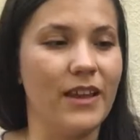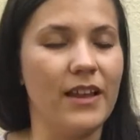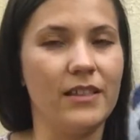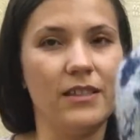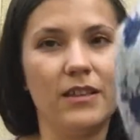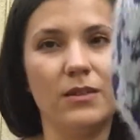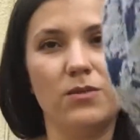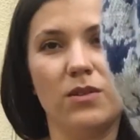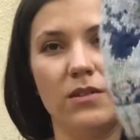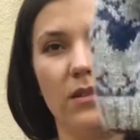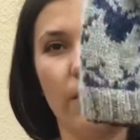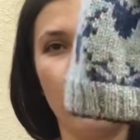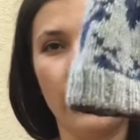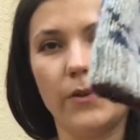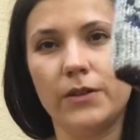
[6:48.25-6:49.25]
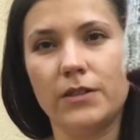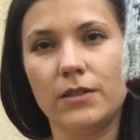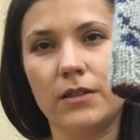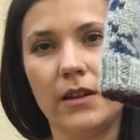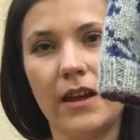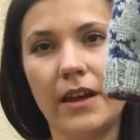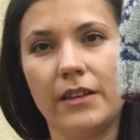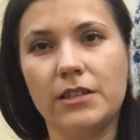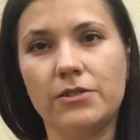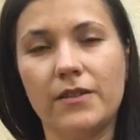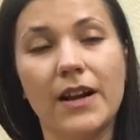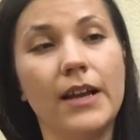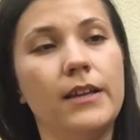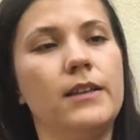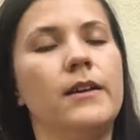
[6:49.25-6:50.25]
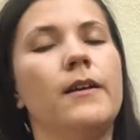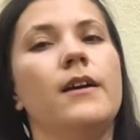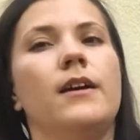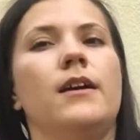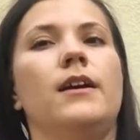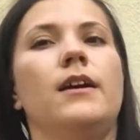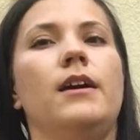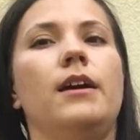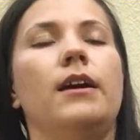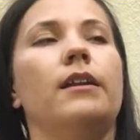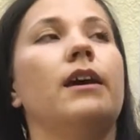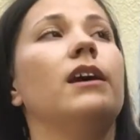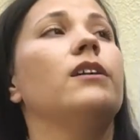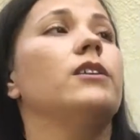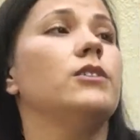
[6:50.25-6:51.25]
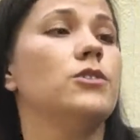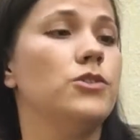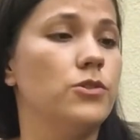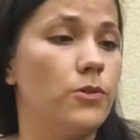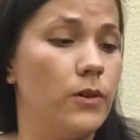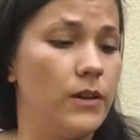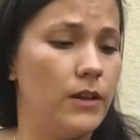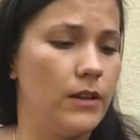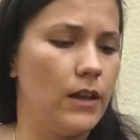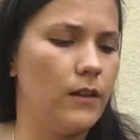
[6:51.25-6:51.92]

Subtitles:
And this one, the first I tried, and I enjoyed it.